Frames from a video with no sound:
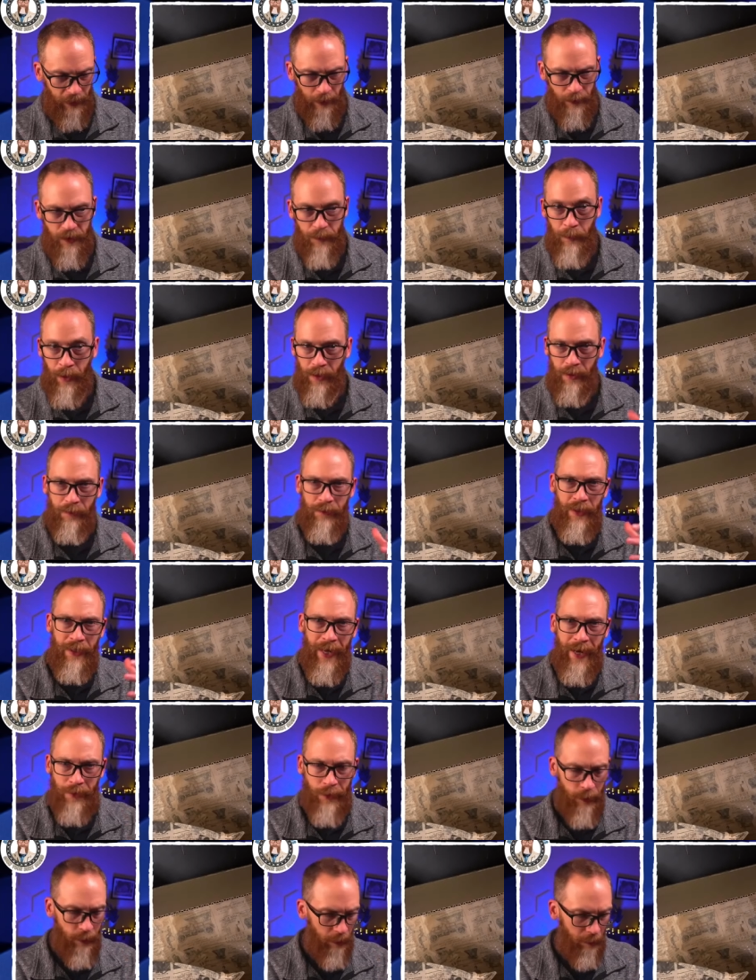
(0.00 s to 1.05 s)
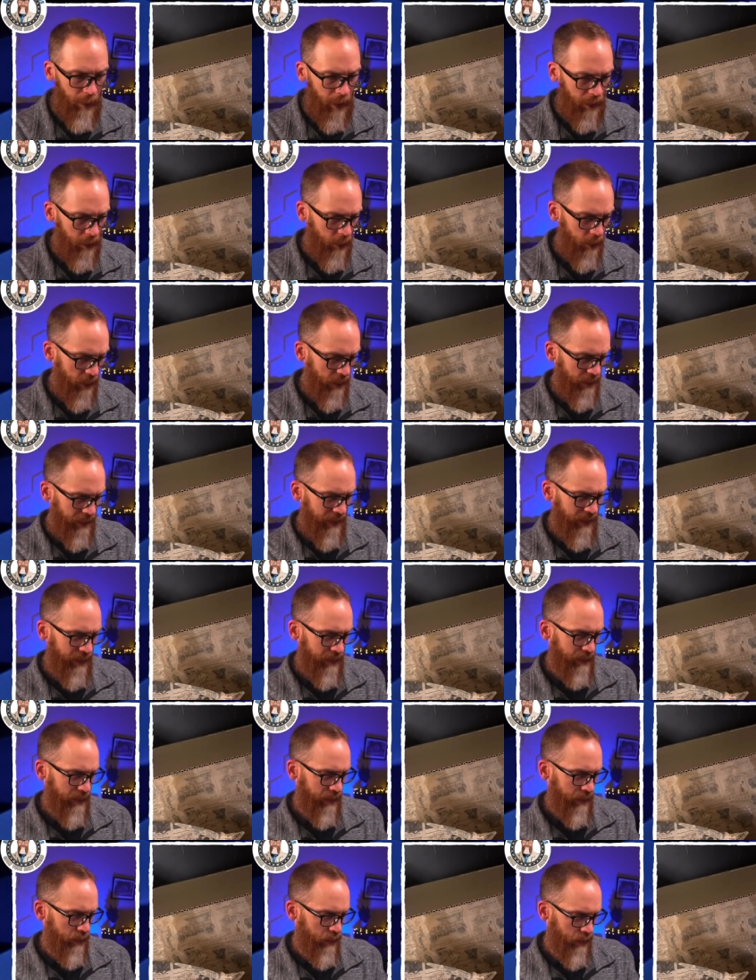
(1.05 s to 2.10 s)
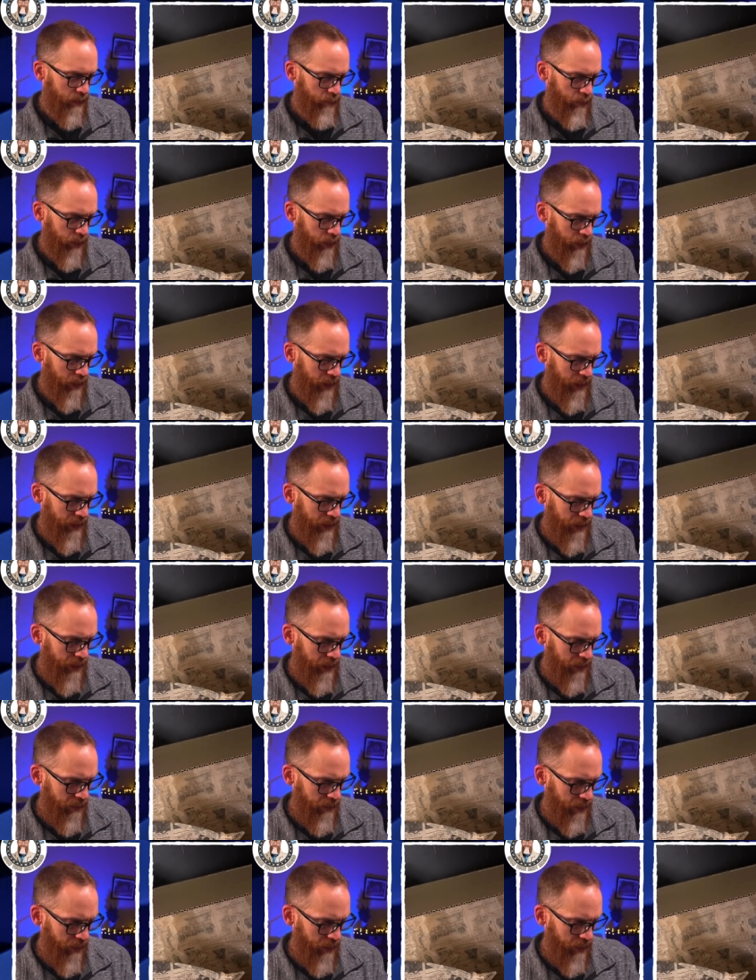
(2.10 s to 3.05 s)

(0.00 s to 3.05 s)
smell of the natural butters because I didn't see, was Shea in it?